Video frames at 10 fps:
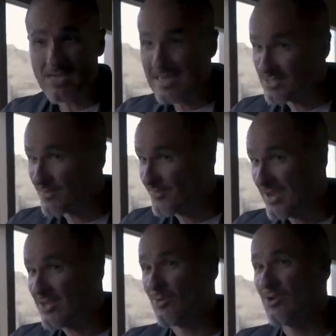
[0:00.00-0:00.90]
saying there's a
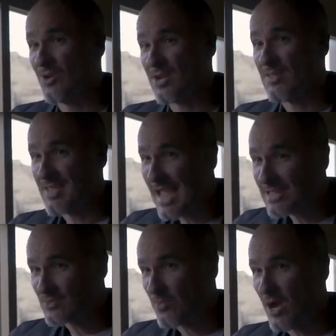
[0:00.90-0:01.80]
fight going on, and
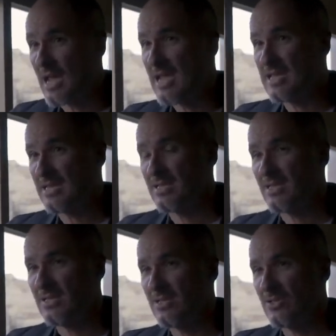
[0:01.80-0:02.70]
that's why
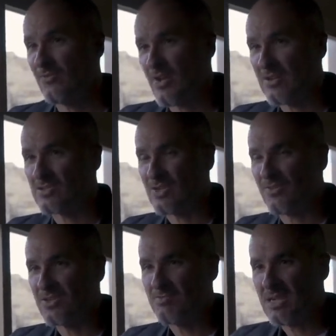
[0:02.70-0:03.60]
you found
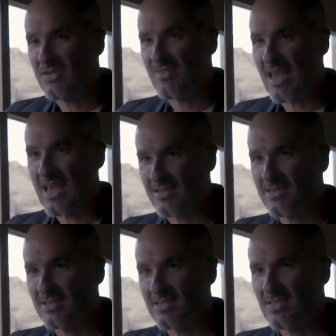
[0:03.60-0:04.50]
yourself in the middle of that,
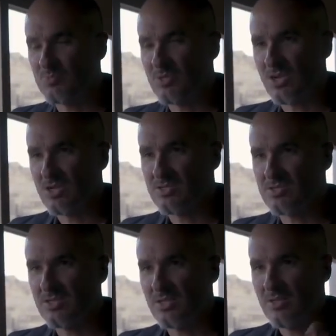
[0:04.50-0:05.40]
is
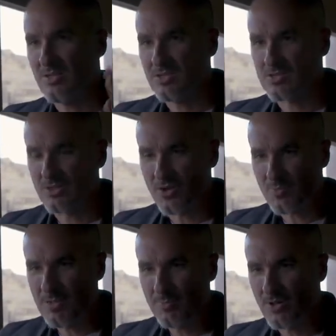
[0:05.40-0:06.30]
because there's a
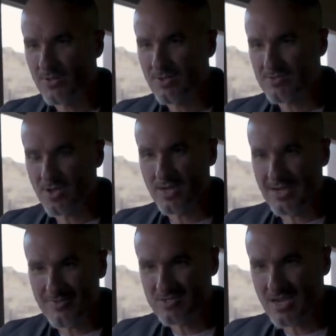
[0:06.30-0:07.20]
lot of people on the
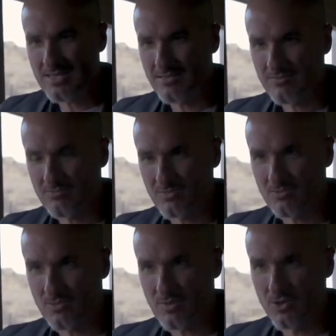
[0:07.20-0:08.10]
left side,
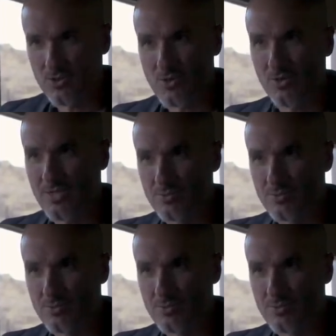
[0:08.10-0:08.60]
who you call